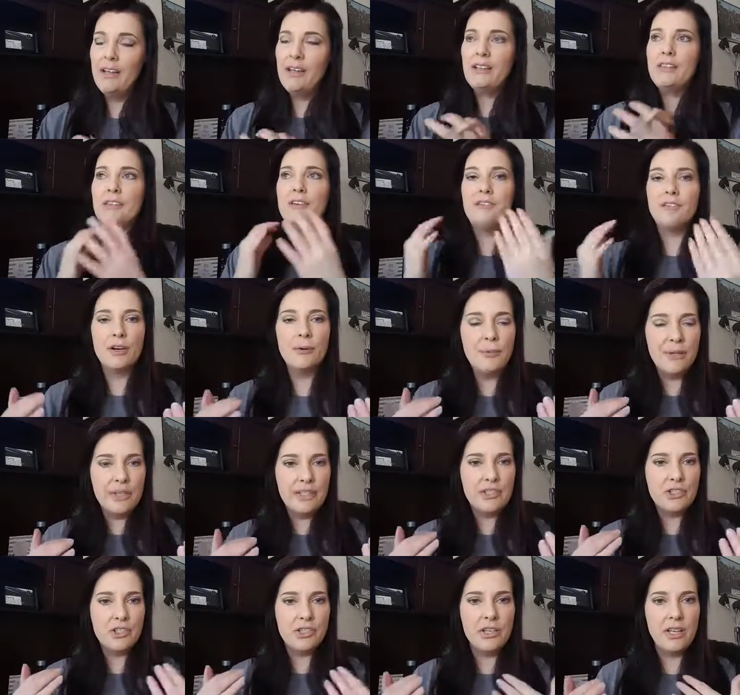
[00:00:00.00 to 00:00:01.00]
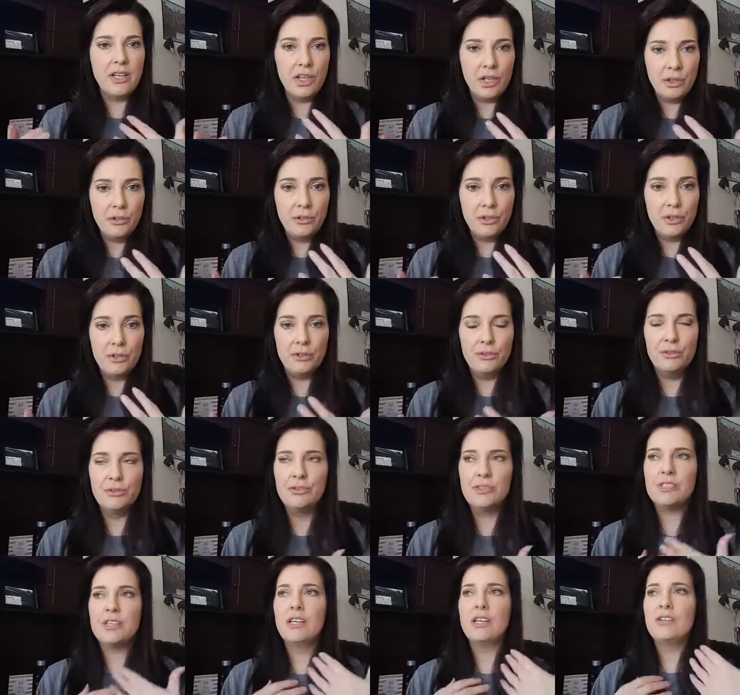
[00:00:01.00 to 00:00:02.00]
the verbiage that you
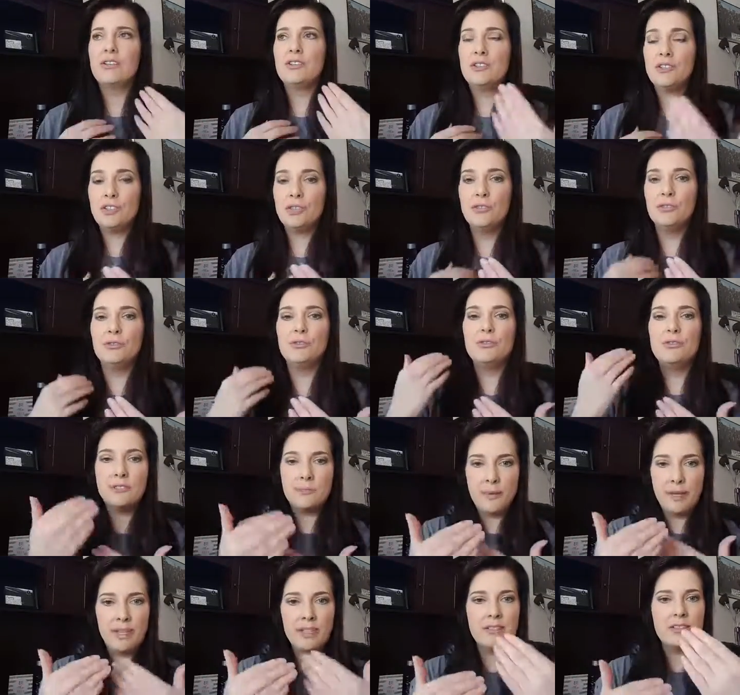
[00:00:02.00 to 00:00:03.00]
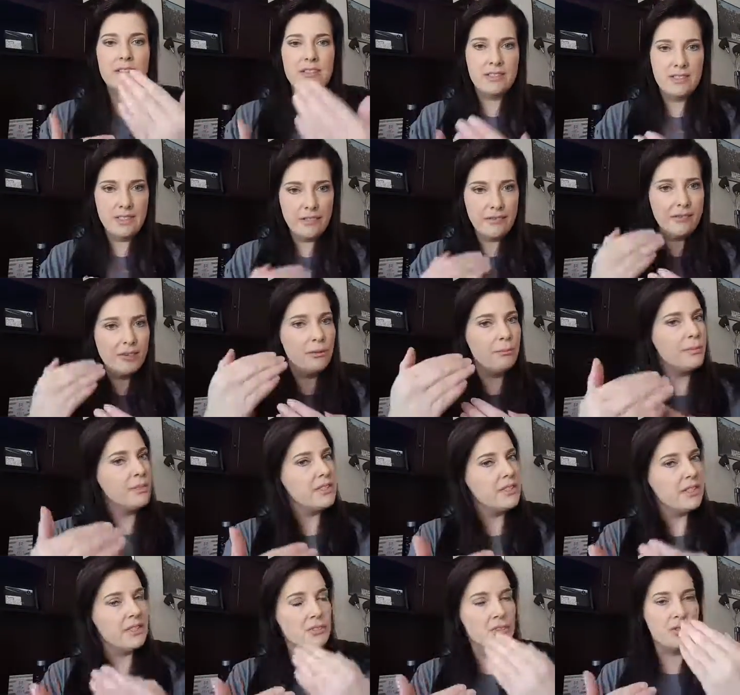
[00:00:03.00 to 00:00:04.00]
used to speak to different
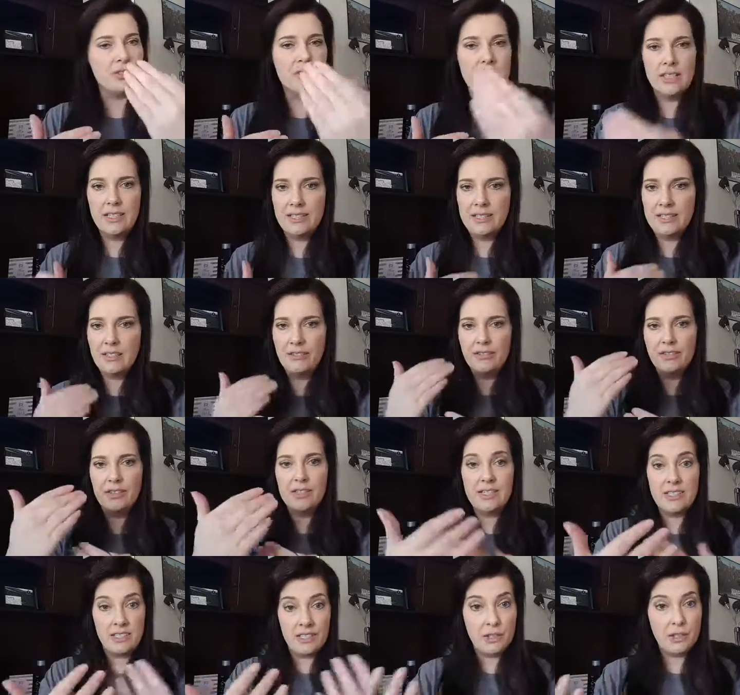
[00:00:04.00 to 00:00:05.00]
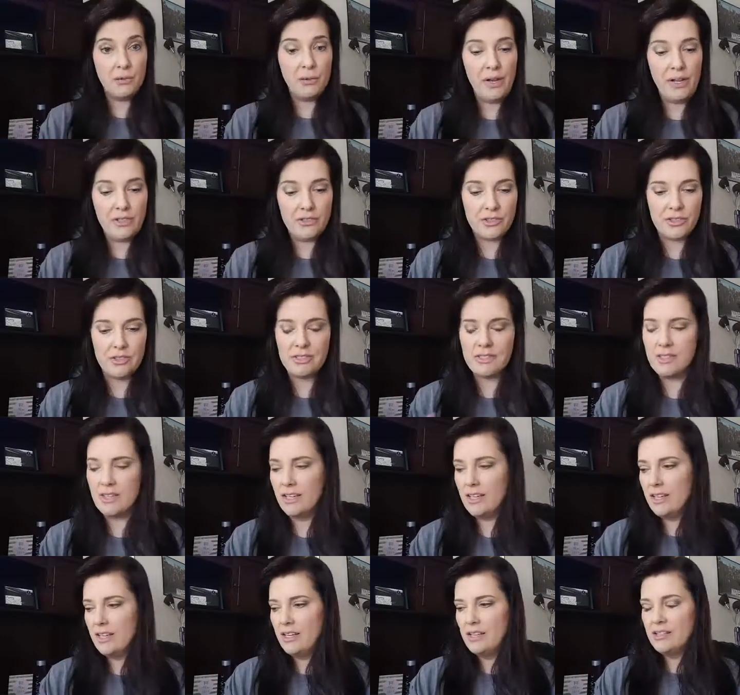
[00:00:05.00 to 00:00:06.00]
potentials in different situations.
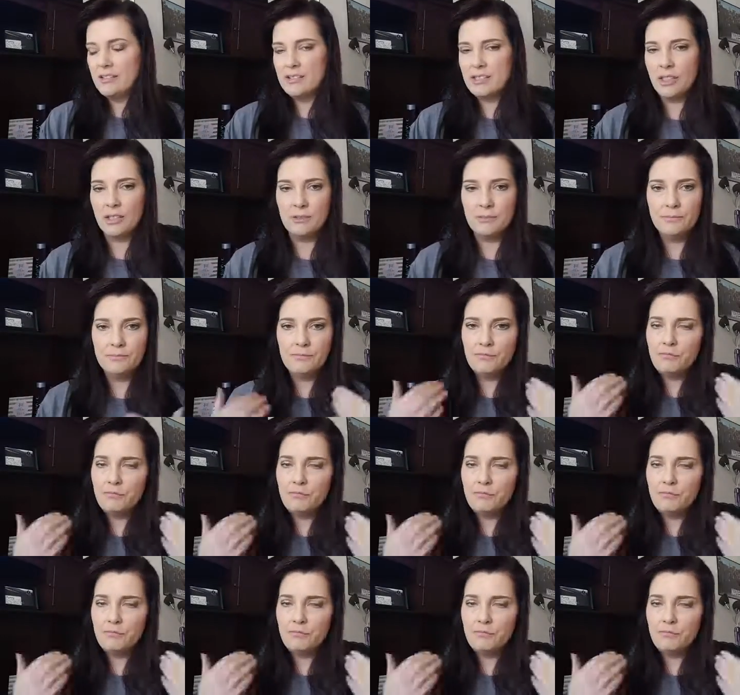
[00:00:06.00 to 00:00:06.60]
So